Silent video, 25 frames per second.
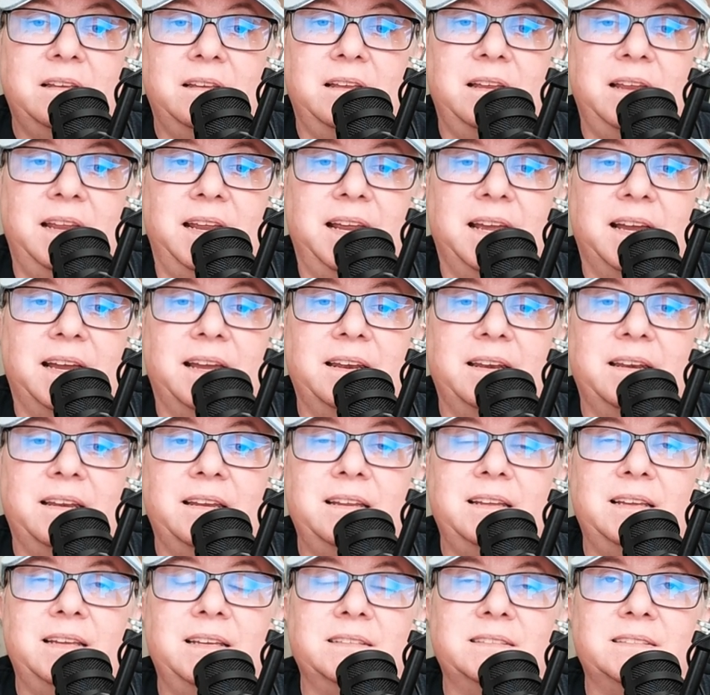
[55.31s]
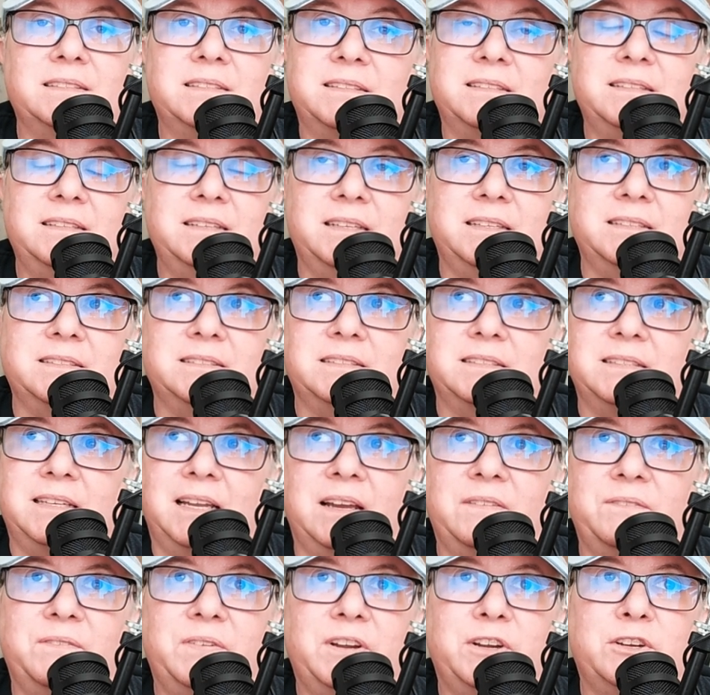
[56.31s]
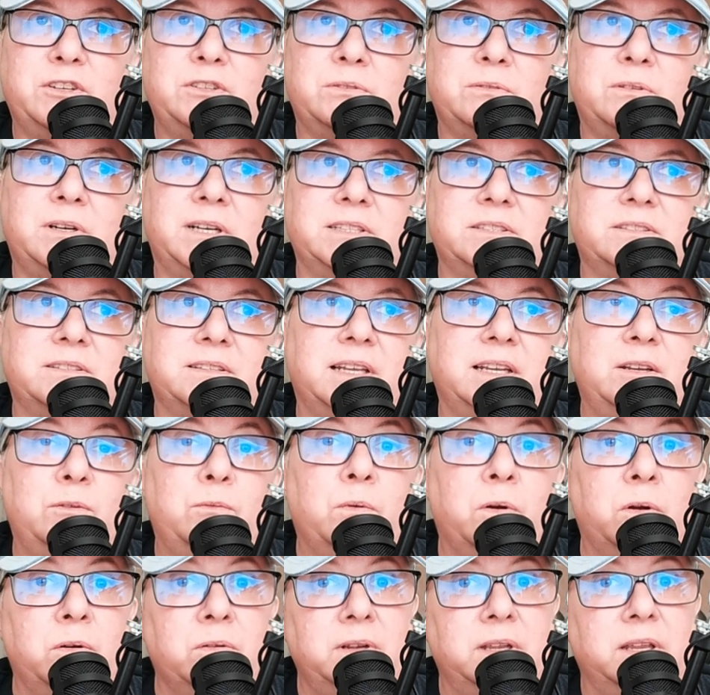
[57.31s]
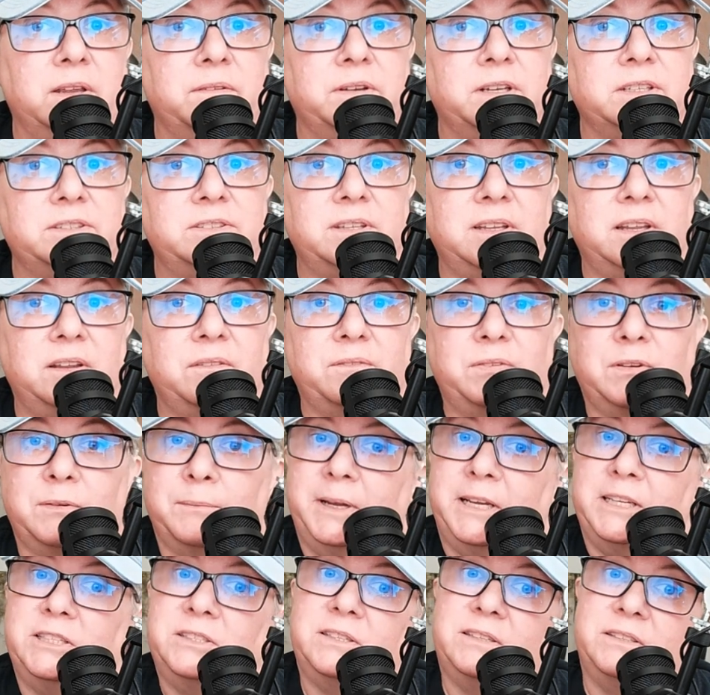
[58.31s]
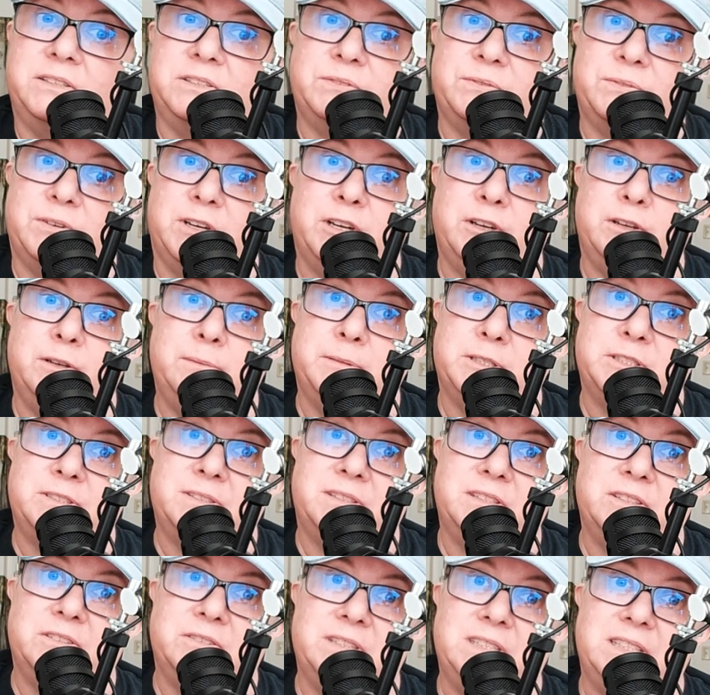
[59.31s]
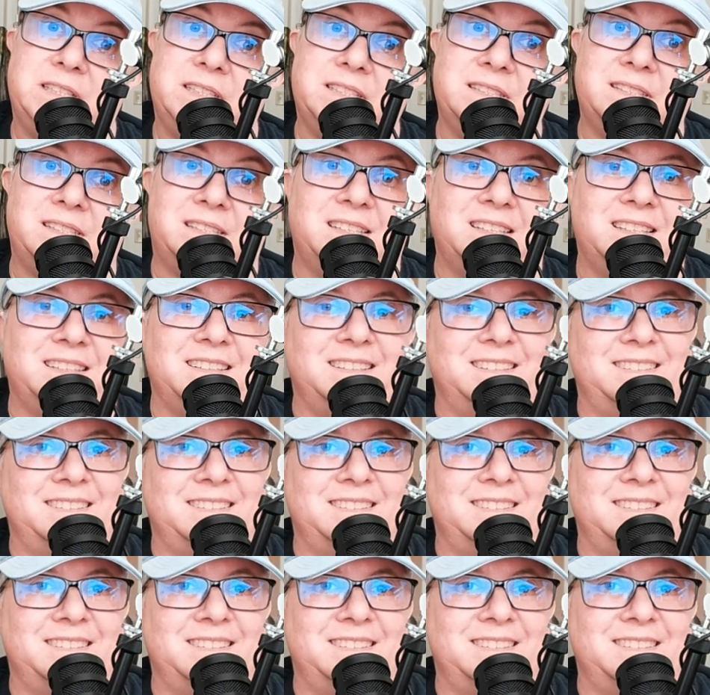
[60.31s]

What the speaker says: And it's not fair to us. They won't give us the information. It's very mysterious.